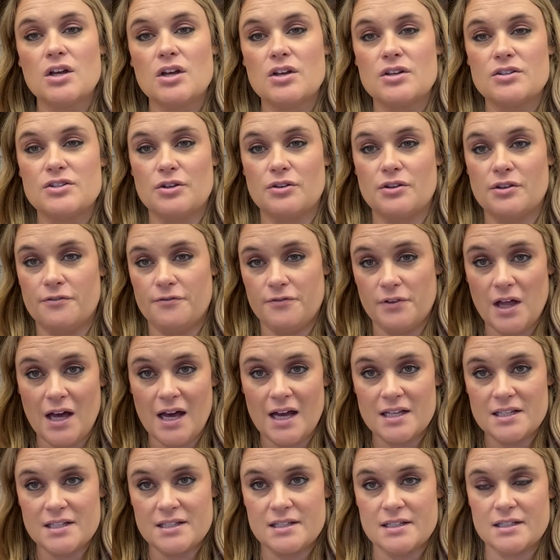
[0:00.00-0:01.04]
So the
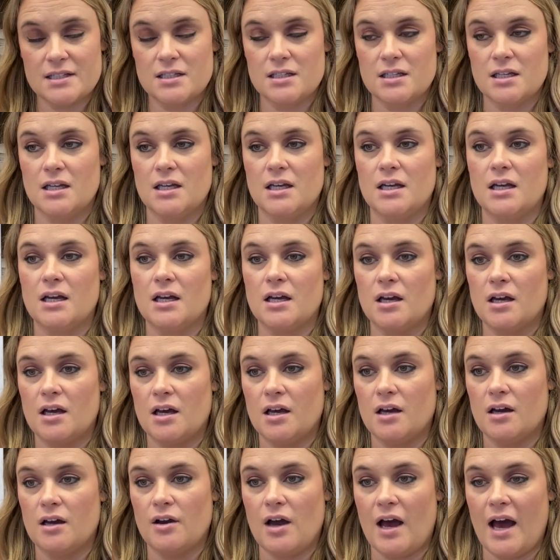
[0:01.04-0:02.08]
floss,
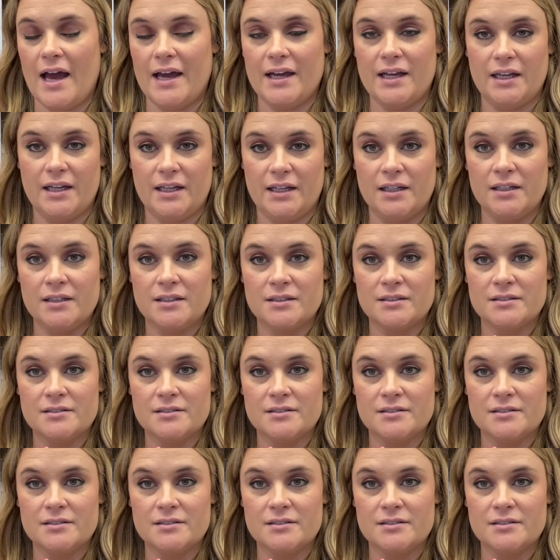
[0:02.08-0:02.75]
I